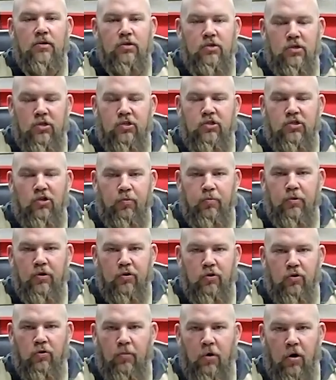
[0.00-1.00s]
Just super
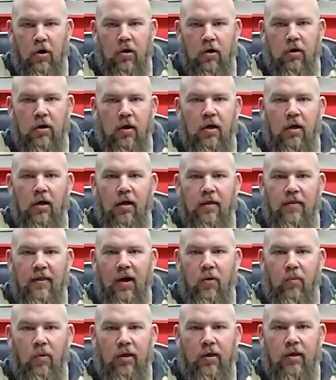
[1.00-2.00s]
glue them on.
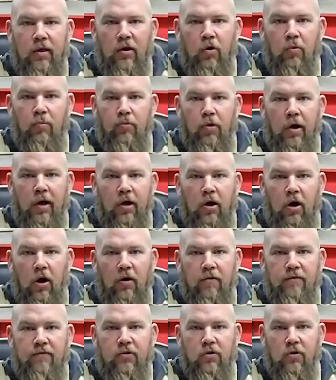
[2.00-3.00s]
That way they don't break
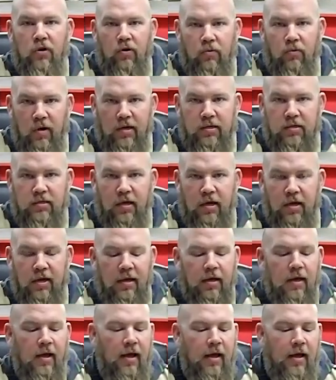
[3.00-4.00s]
off during race
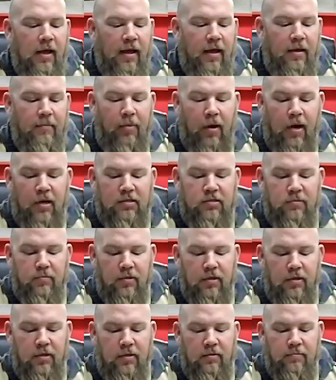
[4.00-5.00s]
day and
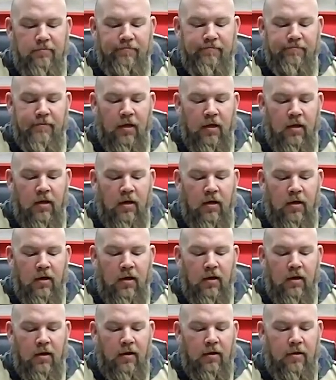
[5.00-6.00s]
possibly
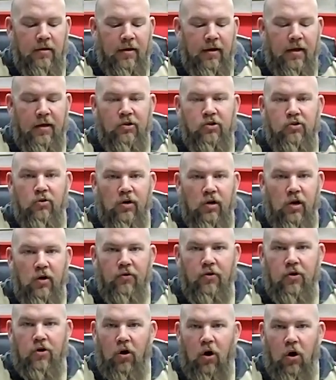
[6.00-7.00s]
injure
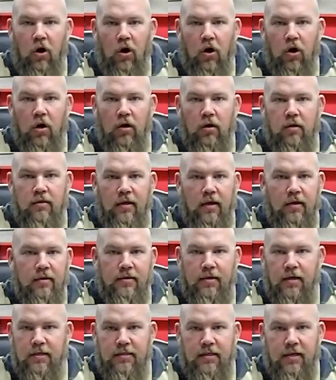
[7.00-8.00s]
another car that
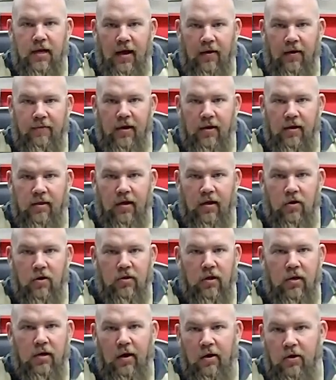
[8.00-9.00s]
doesn't have that in there,
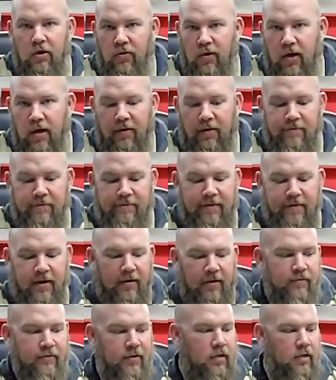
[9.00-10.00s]
and then now you have
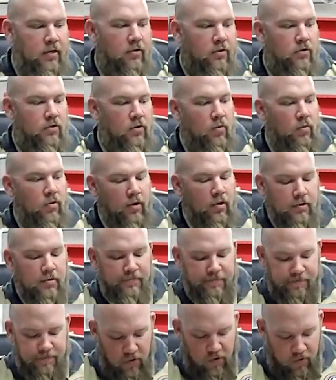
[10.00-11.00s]
kind of a deal going
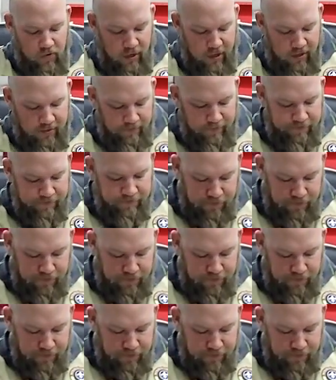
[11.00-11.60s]
on, okay?